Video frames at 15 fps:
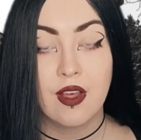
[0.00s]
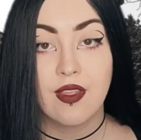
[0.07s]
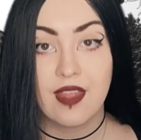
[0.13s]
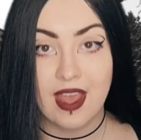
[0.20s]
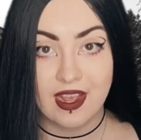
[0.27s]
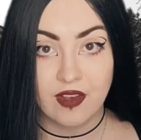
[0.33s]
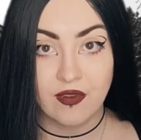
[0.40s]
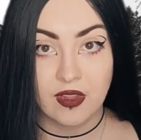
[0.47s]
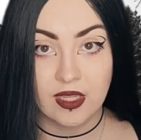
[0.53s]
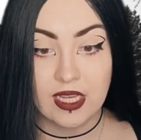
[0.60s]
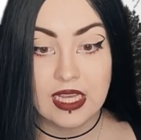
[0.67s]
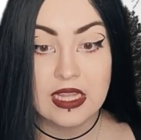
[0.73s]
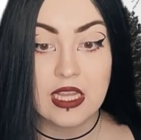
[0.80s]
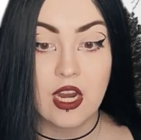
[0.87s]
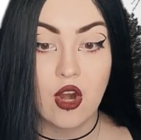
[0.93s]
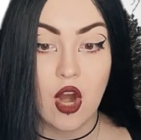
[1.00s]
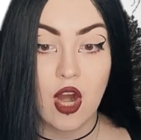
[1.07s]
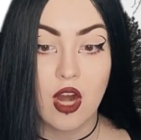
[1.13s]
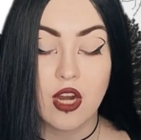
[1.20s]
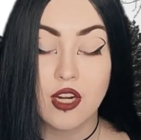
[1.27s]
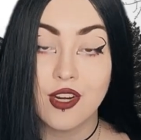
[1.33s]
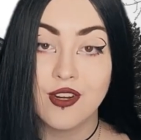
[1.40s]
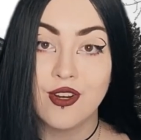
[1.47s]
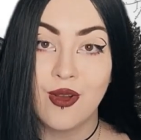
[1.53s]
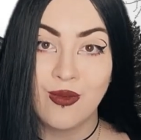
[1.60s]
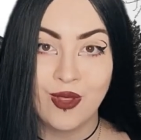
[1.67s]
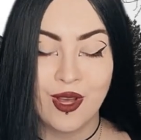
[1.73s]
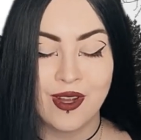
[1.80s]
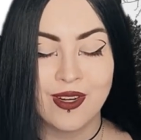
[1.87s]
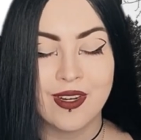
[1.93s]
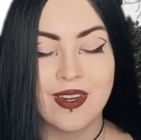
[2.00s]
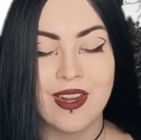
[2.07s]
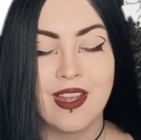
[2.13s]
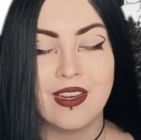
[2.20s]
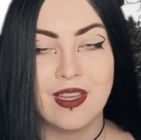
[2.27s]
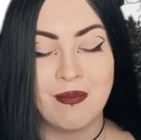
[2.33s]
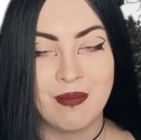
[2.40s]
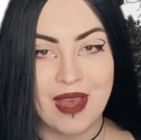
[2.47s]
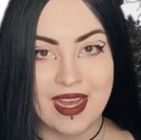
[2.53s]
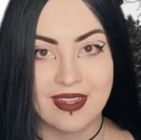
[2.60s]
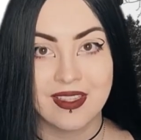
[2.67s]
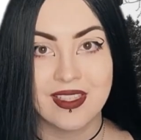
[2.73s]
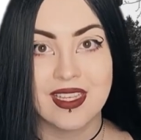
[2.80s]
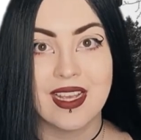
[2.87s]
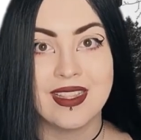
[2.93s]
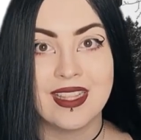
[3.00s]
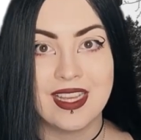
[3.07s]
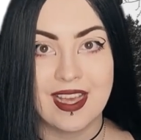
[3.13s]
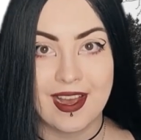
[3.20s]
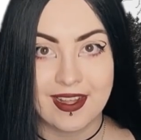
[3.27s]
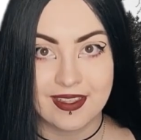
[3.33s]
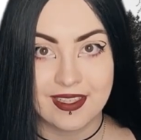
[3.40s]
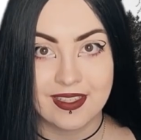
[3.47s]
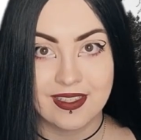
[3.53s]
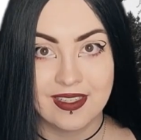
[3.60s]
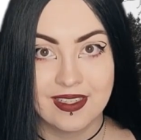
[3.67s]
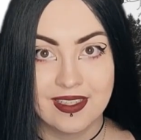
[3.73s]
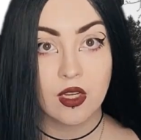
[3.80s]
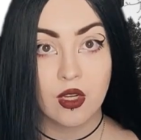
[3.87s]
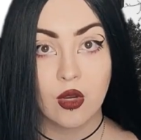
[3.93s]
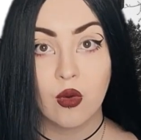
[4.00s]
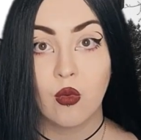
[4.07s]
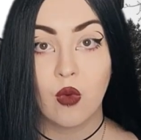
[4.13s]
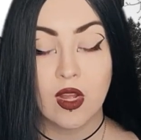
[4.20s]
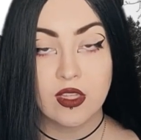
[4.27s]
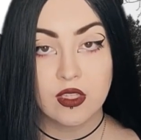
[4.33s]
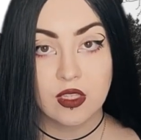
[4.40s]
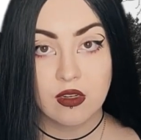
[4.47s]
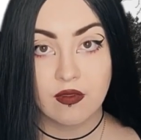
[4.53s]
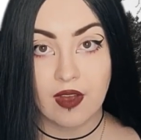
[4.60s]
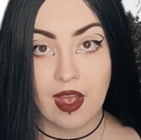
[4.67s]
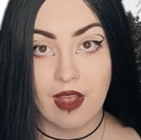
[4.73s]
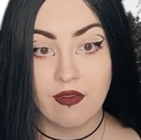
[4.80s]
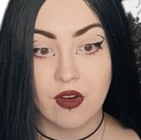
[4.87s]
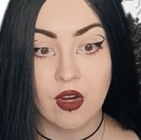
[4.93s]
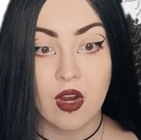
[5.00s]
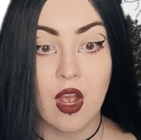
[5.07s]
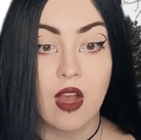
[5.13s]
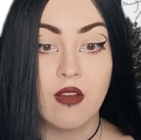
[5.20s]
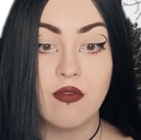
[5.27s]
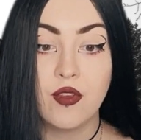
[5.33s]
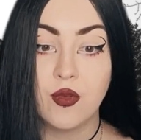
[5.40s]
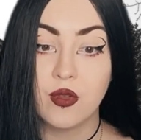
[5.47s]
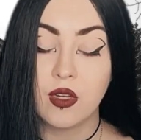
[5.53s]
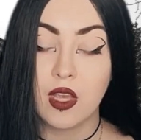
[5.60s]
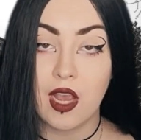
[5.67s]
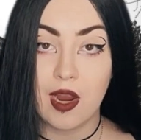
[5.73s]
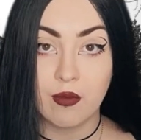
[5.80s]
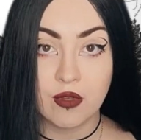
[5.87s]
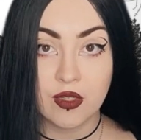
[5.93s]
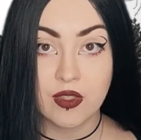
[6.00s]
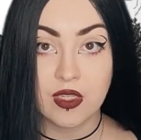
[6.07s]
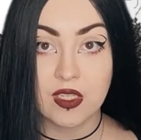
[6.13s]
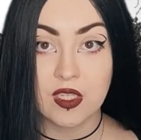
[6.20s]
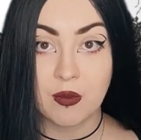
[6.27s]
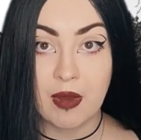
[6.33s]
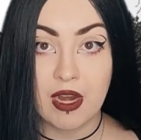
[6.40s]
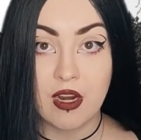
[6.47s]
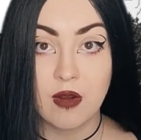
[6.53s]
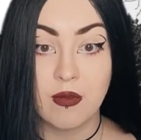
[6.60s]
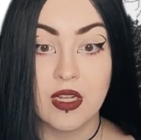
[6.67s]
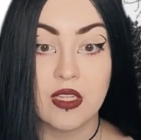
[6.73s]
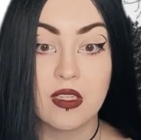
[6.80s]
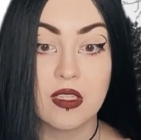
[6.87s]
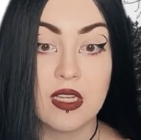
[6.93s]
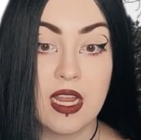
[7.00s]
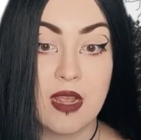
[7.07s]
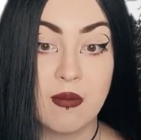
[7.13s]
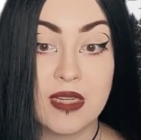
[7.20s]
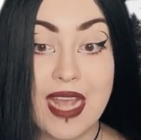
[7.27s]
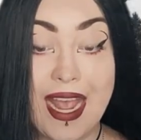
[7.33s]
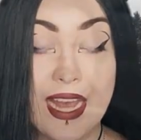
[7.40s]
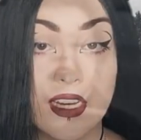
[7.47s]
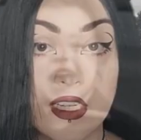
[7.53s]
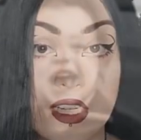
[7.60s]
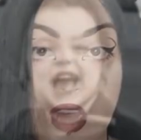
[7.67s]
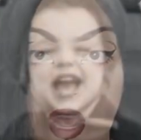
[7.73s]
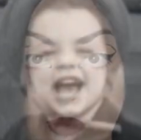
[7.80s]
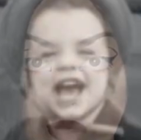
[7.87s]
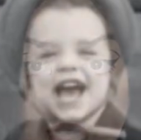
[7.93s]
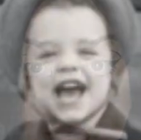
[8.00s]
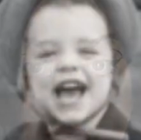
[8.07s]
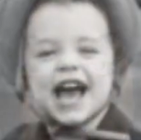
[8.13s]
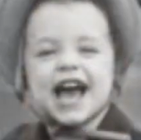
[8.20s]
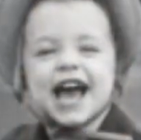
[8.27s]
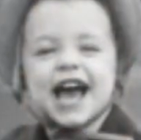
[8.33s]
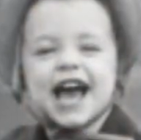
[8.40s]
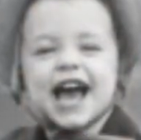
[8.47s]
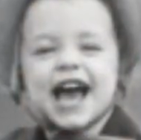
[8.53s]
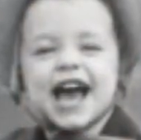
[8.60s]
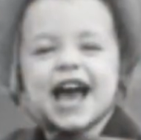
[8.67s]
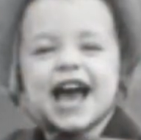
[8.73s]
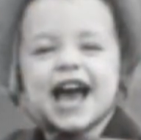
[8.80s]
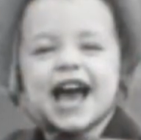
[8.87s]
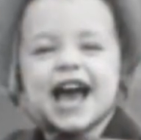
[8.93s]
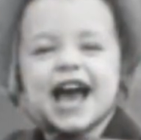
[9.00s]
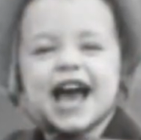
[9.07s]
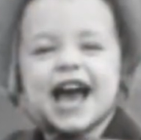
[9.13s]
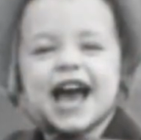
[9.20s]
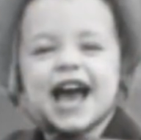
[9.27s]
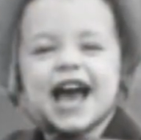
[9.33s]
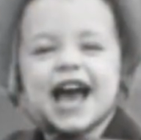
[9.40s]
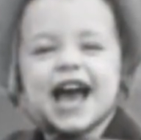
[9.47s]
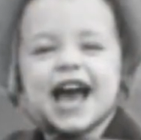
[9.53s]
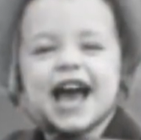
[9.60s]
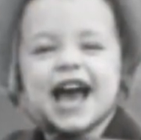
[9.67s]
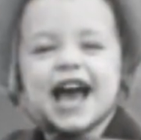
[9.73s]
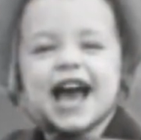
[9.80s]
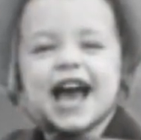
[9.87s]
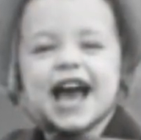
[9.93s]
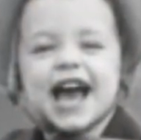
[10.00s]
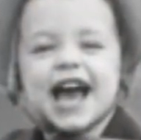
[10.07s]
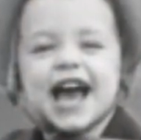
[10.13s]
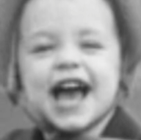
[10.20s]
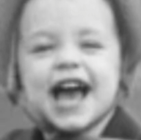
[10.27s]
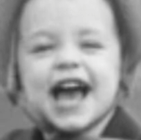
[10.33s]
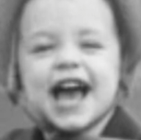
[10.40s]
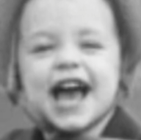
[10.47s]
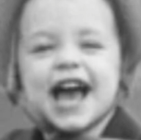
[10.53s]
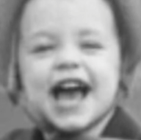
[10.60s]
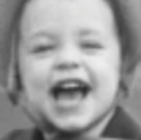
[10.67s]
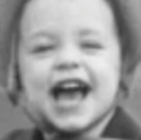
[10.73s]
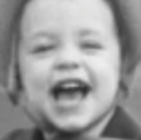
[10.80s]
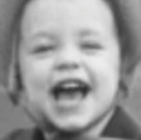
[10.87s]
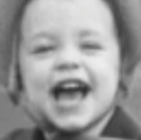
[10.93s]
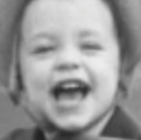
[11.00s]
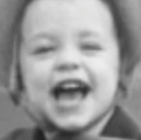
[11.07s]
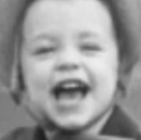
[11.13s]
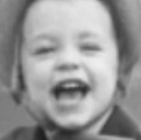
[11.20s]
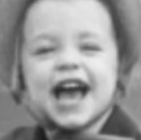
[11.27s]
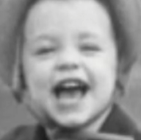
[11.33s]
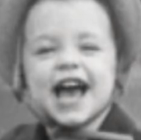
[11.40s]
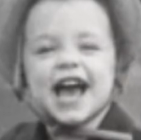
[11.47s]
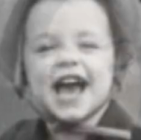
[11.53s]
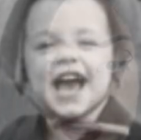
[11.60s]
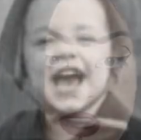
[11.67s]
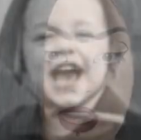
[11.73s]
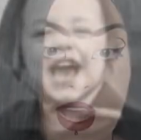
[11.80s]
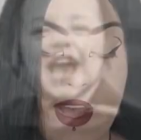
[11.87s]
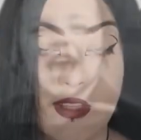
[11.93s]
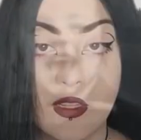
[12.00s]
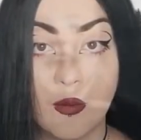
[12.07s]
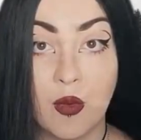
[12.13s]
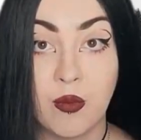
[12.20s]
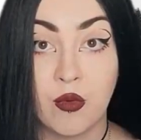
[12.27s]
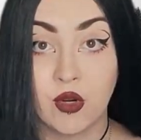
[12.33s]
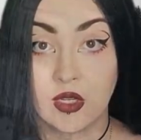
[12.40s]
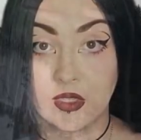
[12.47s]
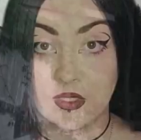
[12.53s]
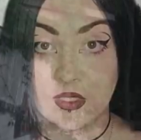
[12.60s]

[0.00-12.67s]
Thankfully, there are no longer any beds at the Allan. One survivor of Ewen Cameron's experiments, named Anne Diamond, suggests that there are unmarked graves in the forested area behind the Allan Memorial